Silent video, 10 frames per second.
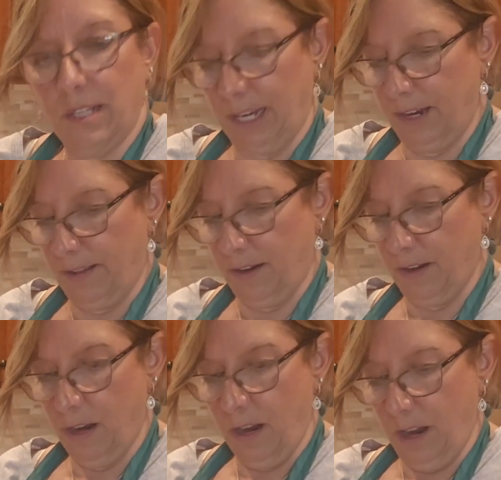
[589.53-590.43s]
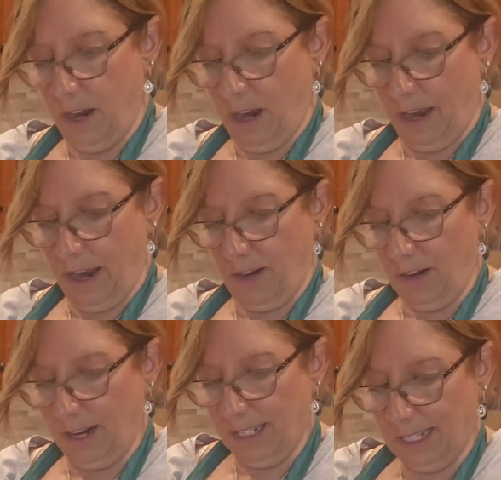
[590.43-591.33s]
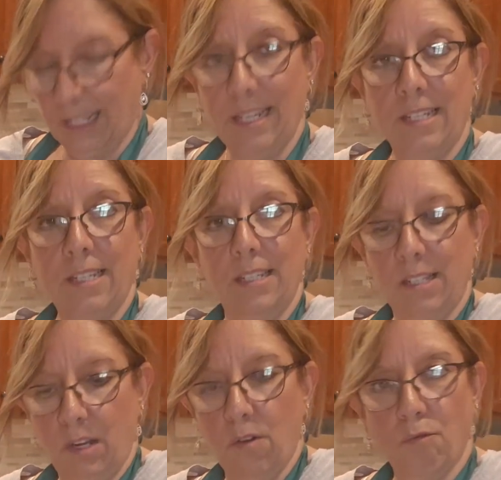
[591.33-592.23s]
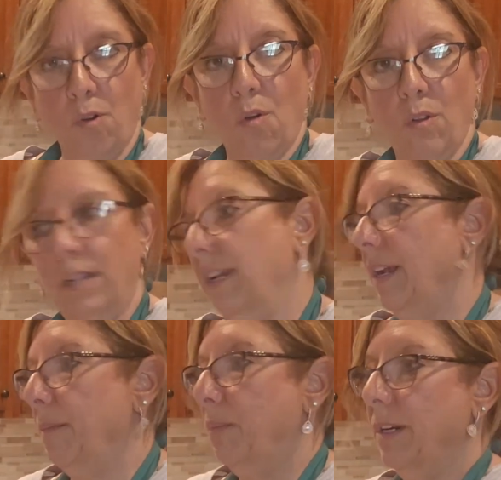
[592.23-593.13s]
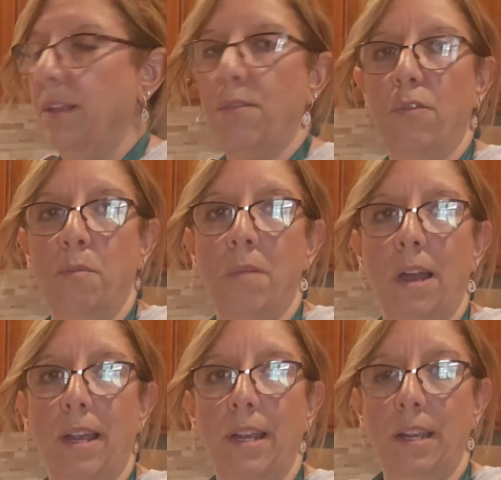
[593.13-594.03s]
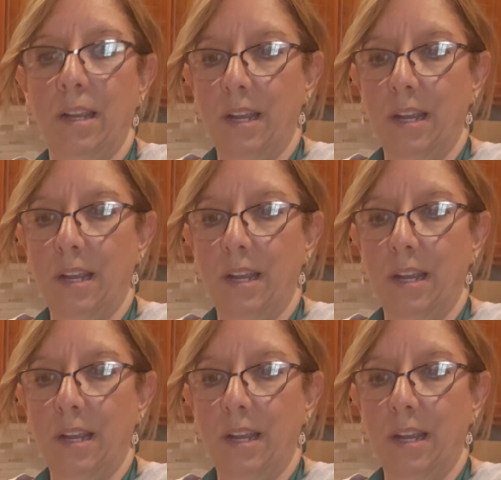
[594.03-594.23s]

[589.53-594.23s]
together and I'll cut slices, roll it, put it through my